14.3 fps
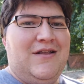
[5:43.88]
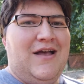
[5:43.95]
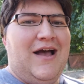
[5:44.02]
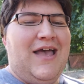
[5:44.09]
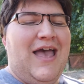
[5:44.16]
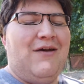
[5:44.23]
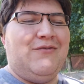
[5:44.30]

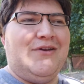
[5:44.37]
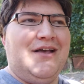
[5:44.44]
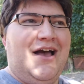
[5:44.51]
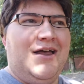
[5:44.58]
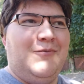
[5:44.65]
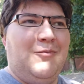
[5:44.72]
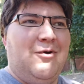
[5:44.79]
I haven't
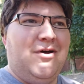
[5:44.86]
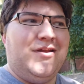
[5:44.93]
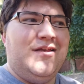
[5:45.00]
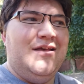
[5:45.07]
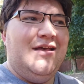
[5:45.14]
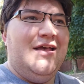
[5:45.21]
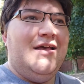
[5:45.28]
gotten one.
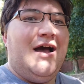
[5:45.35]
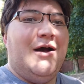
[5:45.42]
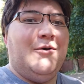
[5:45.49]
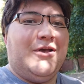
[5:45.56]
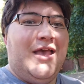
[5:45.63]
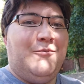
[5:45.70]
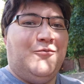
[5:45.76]

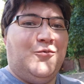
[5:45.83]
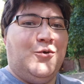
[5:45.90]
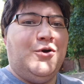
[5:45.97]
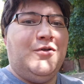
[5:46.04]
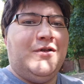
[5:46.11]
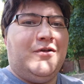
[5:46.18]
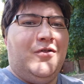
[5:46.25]
I came
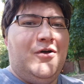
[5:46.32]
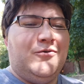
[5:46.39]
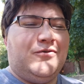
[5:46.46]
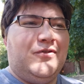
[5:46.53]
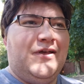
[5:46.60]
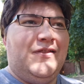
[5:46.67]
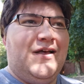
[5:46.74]
really
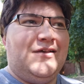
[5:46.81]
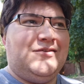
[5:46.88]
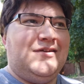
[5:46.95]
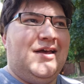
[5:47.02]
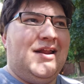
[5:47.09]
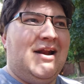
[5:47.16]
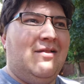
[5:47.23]
close late last
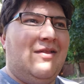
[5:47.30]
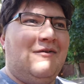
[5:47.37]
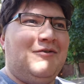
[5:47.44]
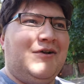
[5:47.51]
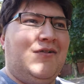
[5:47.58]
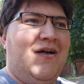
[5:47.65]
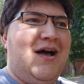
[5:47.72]
night at
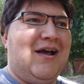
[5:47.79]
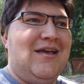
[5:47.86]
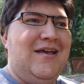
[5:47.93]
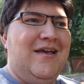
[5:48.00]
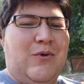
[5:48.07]
11 o'clock.